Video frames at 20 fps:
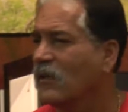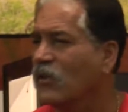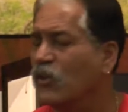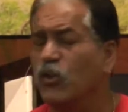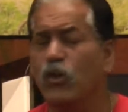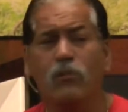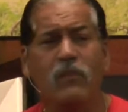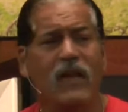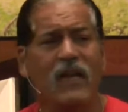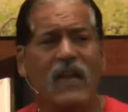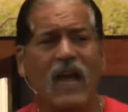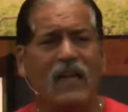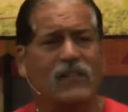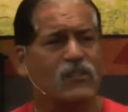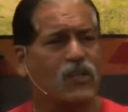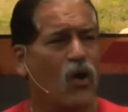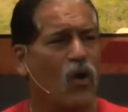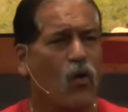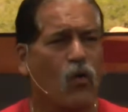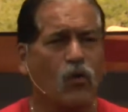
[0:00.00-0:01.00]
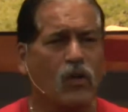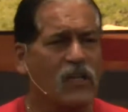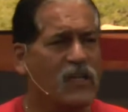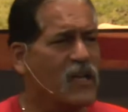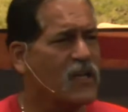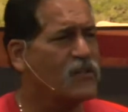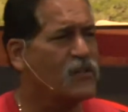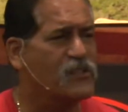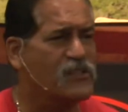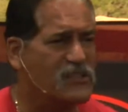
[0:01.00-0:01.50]
You may not
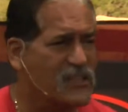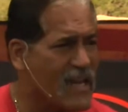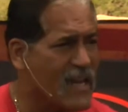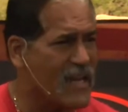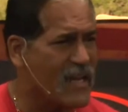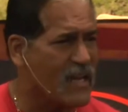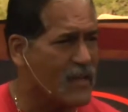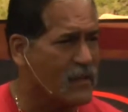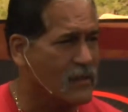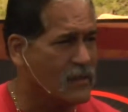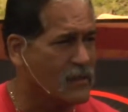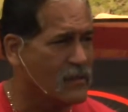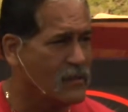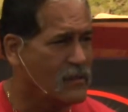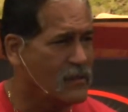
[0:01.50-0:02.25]
totally understand,